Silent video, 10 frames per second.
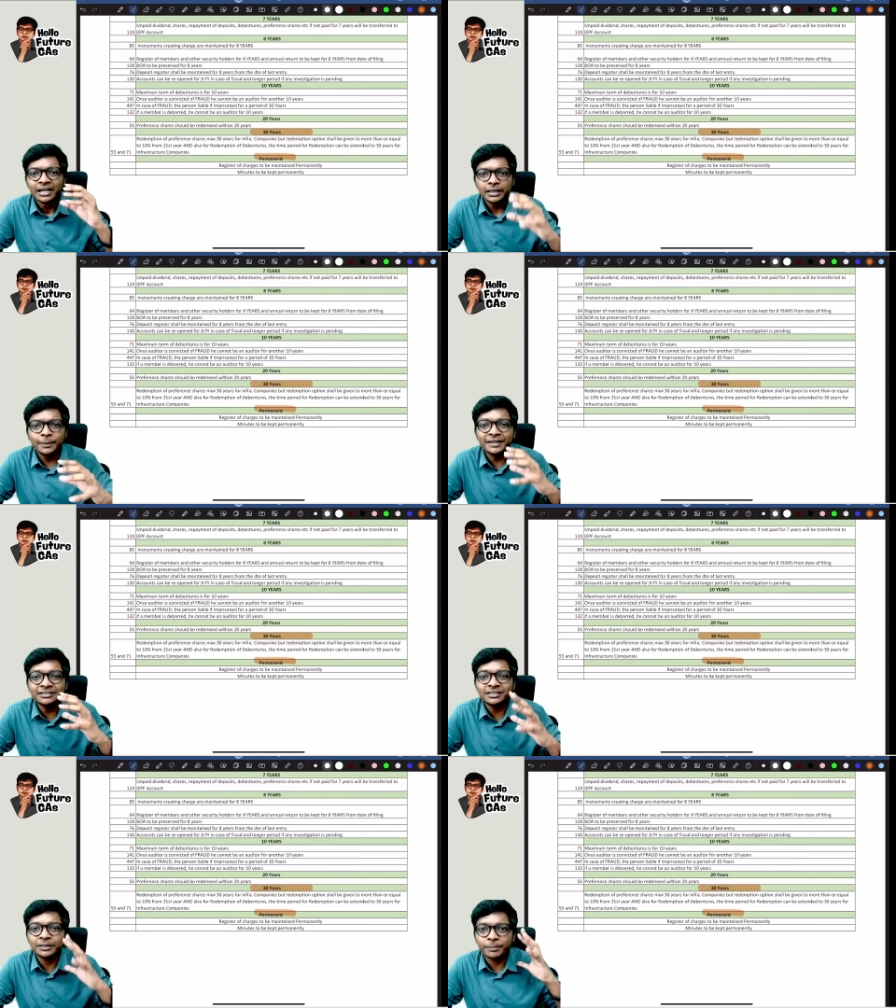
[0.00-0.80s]

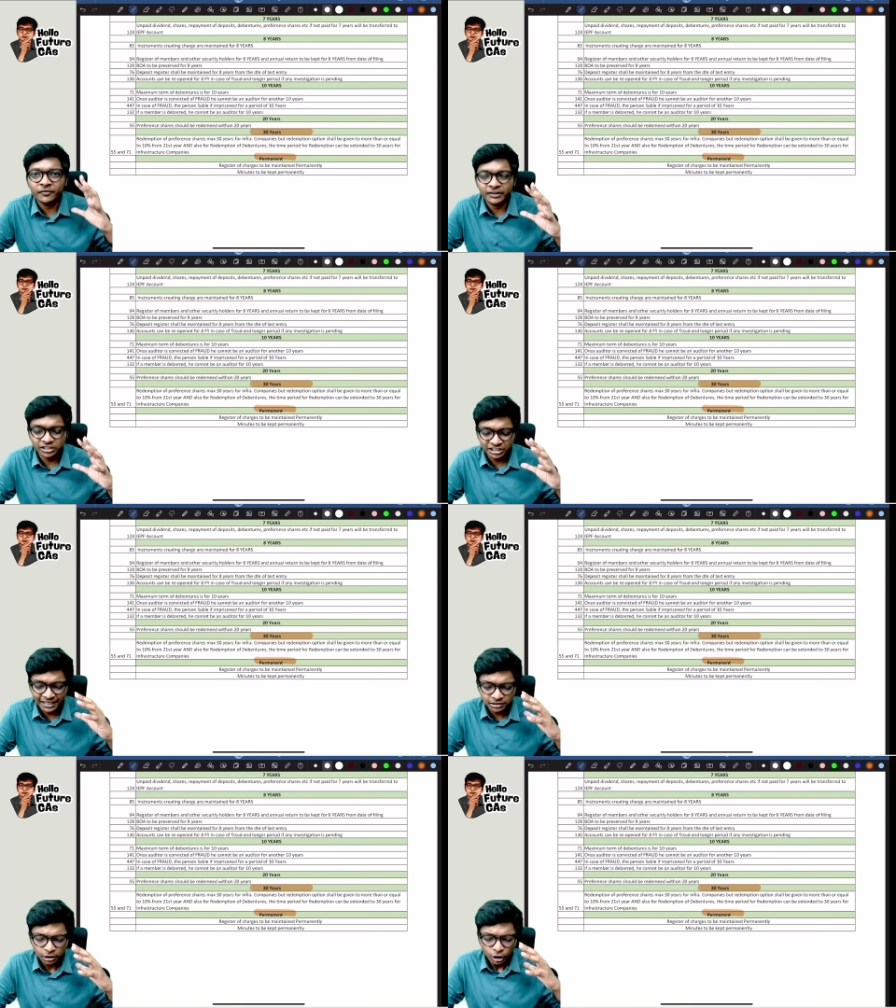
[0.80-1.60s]
debentures and preference
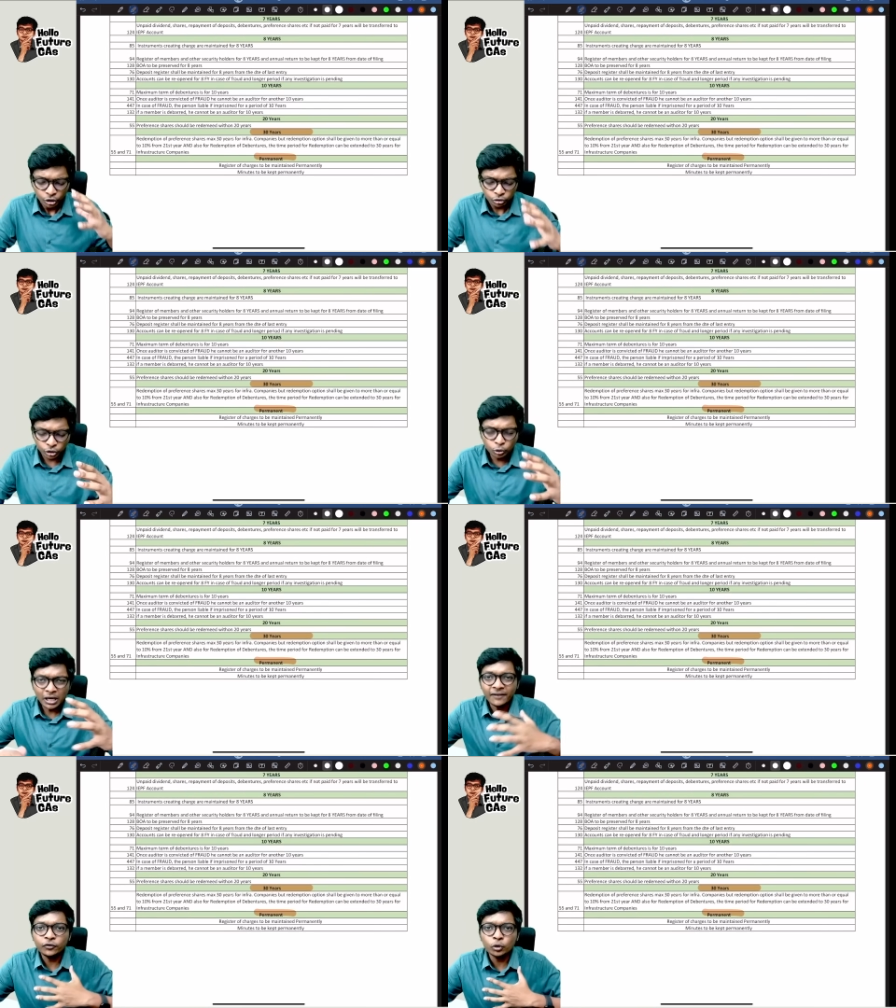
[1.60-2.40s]
shares. So you
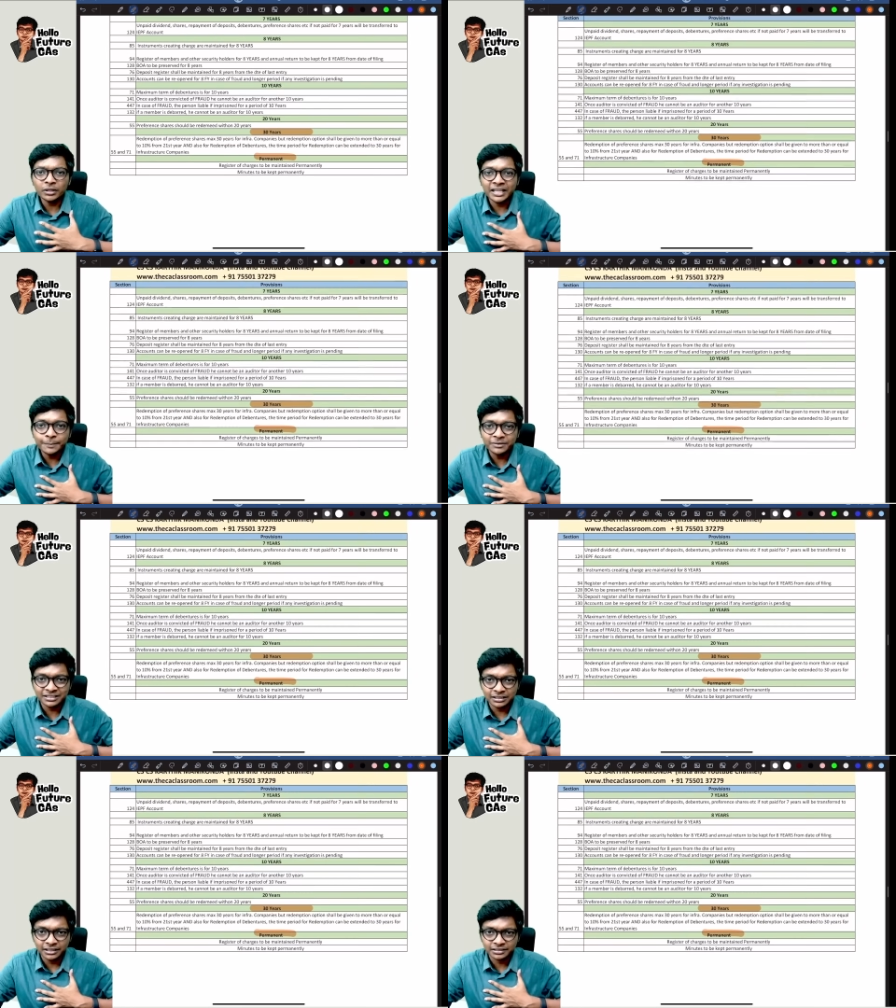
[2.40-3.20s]
have to keep
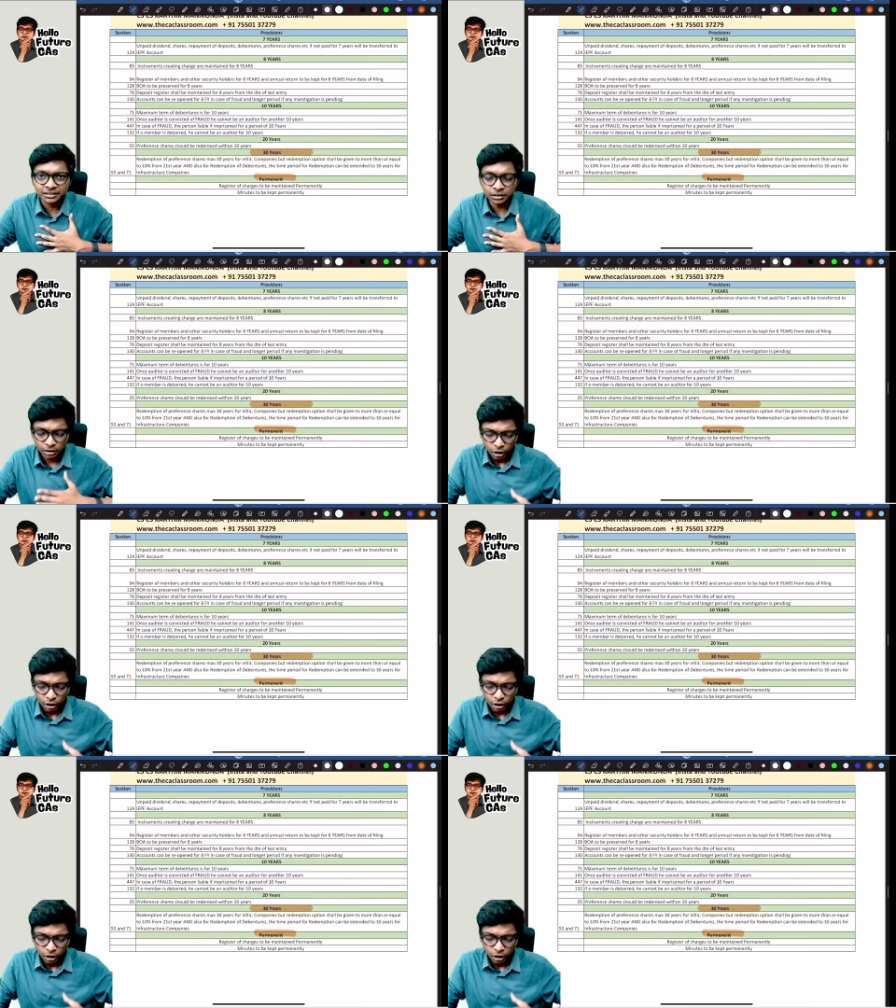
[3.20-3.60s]
this list.